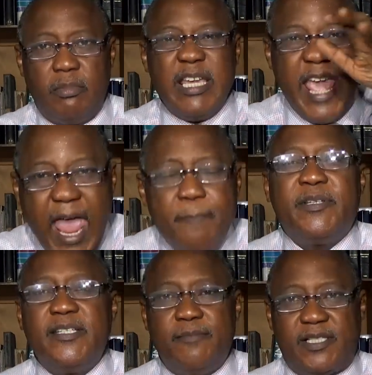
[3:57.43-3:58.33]
He
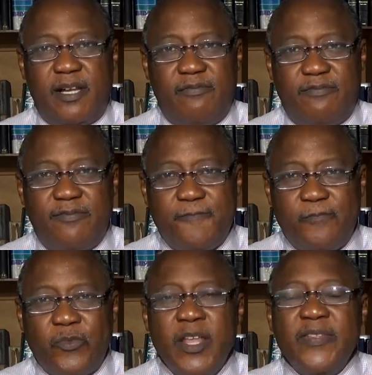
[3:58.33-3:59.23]
emptied himself
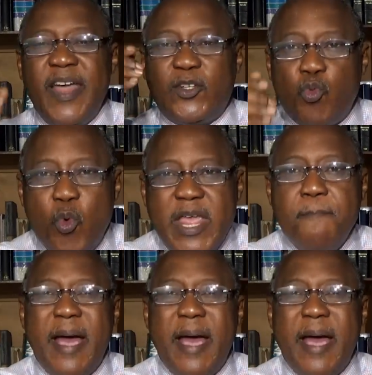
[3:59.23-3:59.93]
that we